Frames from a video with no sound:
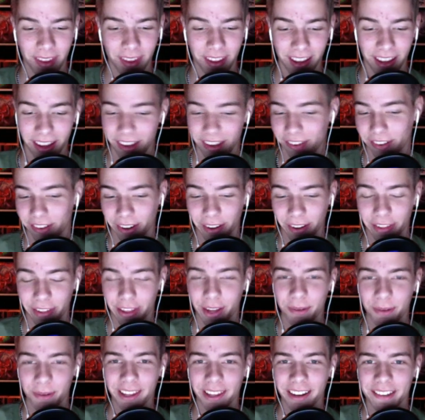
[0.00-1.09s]
Is there anything
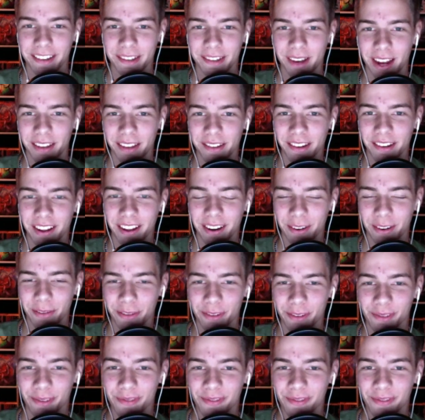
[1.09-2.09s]
you would like to add to the interview?